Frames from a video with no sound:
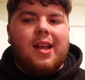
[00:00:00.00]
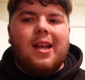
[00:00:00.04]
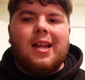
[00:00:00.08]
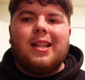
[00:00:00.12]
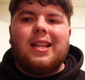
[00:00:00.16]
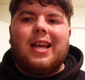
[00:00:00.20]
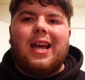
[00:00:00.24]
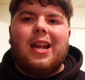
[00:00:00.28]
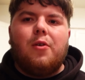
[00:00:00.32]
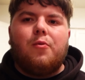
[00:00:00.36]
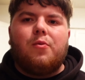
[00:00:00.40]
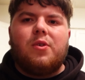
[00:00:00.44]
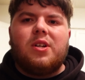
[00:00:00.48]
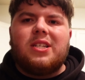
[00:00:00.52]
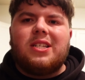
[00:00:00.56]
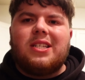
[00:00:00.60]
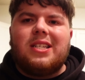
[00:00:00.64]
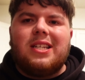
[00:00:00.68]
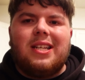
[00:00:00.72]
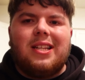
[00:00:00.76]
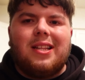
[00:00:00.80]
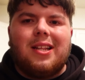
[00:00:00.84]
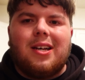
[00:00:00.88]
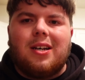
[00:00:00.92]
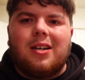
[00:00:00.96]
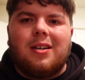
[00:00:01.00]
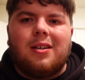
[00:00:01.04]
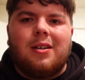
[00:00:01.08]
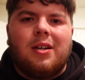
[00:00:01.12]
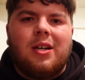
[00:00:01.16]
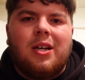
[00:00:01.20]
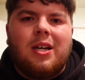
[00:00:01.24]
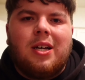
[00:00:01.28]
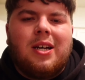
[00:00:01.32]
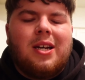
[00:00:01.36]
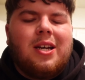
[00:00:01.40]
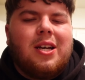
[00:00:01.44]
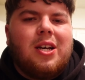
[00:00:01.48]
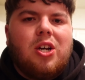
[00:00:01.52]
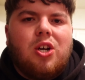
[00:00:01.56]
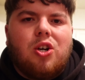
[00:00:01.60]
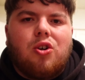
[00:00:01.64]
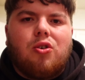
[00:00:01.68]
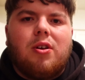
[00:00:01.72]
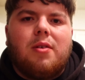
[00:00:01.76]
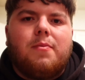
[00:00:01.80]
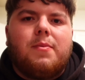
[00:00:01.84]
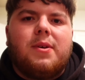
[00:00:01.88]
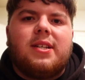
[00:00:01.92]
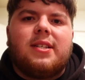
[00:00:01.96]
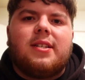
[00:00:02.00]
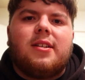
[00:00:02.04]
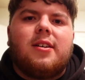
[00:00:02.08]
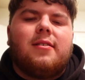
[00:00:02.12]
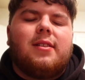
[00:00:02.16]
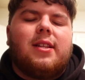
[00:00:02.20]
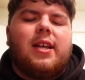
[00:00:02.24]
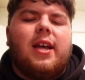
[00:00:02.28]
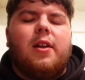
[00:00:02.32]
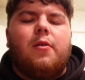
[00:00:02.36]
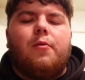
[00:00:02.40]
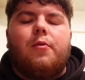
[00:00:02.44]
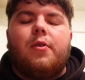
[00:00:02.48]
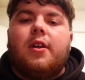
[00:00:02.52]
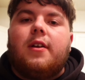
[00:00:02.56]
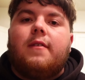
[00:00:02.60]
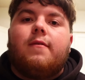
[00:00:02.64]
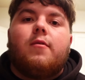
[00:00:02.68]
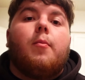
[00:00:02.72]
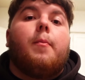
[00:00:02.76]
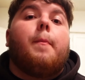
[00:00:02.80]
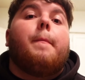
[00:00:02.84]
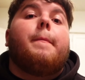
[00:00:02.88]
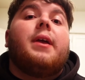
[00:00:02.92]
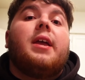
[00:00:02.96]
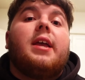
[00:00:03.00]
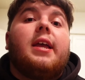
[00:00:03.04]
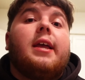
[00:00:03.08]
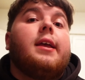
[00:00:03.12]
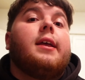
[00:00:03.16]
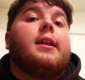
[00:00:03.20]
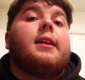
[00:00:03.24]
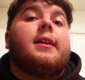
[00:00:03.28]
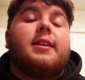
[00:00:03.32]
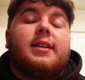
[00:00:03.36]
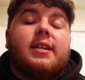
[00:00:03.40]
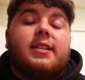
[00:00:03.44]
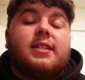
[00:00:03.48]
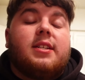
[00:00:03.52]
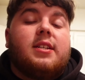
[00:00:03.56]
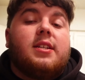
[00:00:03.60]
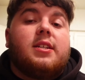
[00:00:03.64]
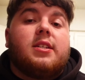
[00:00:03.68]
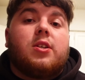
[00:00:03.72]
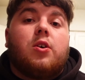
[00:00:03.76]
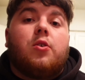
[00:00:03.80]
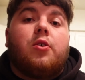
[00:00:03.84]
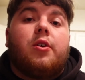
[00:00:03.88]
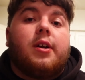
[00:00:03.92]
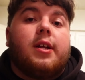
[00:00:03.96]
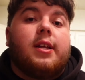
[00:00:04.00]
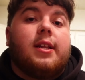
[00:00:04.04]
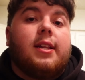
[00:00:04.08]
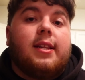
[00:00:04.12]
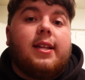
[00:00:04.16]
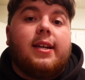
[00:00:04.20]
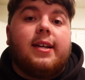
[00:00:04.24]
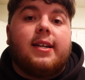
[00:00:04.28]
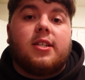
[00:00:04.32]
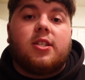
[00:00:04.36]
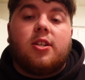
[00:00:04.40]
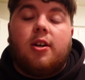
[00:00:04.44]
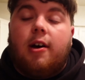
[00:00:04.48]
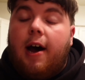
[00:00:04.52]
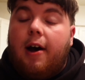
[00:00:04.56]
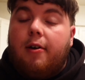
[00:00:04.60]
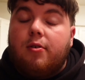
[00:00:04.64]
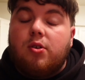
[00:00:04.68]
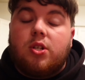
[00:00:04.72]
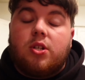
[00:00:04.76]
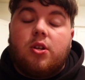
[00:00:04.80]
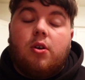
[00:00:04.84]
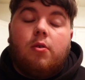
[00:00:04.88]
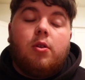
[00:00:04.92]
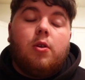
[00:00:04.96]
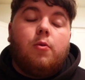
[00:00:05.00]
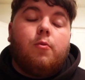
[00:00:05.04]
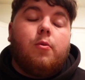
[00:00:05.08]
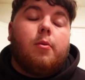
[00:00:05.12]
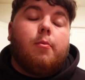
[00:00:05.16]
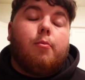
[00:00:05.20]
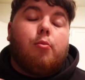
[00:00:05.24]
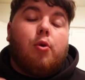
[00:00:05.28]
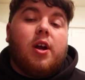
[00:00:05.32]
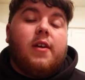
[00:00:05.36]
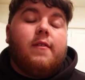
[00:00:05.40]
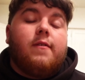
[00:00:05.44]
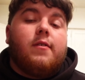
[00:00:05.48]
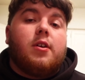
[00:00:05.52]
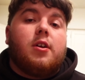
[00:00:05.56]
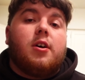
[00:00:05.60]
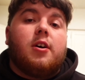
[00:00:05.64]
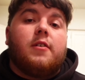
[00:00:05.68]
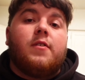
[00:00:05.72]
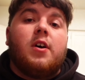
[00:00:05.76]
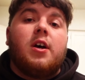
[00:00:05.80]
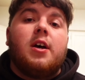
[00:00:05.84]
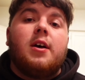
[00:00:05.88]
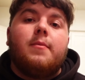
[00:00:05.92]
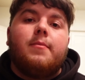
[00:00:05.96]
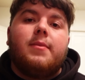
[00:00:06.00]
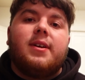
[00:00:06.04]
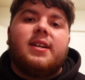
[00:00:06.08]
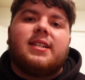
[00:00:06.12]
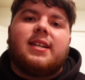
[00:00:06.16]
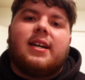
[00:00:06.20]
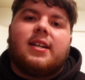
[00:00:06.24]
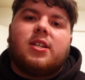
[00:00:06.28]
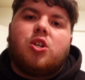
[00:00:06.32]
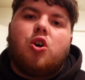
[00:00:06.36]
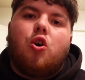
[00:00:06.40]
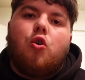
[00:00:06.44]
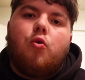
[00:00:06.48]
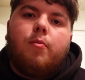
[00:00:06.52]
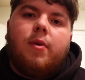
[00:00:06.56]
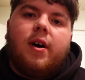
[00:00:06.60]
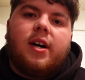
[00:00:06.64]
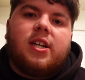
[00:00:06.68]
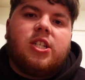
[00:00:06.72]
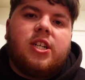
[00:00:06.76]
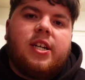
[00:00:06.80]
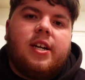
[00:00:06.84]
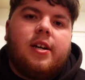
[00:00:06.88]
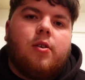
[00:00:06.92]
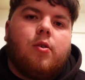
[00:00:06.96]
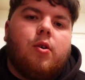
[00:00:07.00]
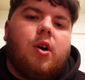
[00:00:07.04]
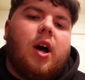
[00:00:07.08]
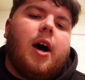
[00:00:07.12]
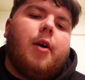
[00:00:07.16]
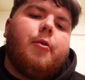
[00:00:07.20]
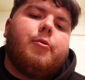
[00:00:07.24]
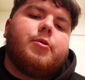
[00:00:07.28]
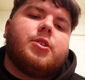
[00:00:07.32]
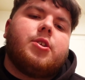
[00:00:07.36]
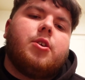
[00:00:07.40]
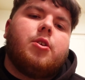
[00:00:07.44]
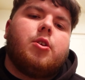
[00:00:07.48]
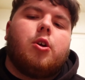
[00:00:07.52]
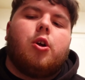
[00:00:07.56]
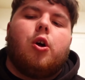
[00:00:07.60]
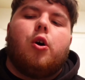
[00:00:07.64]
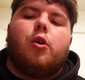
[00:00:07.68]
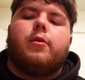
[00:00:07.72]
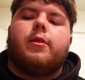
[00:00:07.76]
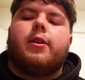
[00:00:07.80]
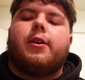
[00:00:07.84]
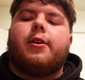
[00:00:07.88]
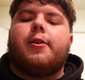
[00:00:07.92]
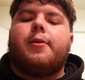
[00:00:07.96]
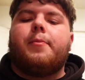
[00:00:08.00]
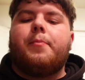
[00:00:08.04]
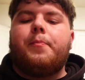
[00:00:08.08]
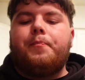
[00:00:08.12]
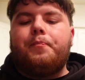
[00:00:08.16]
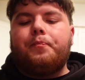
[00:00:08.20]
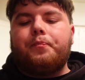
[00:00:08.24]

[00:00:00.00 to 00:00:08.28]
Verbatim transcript: They didn't want to see the creepy stuff. They didn't want to even be next to this haunted thing. So I was the only one brave enough because I told my channel I was gonna go there.